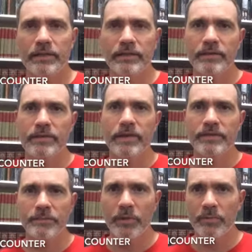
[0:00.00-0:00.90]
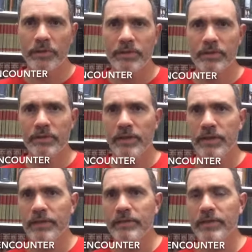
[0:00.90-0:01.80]
in the next moment,
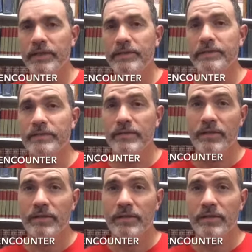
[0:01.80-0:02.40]
in the next